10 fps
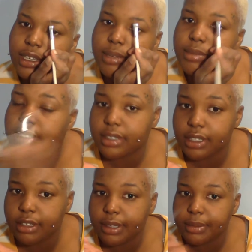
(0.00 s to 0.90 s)
I'm just going to
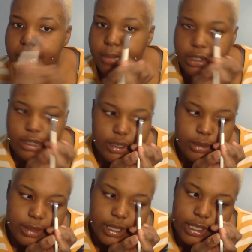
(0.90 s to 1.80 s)
go in my mirror and
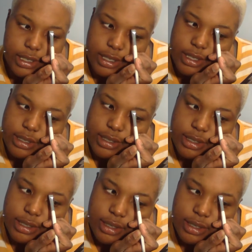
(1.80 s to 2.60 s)
apply this.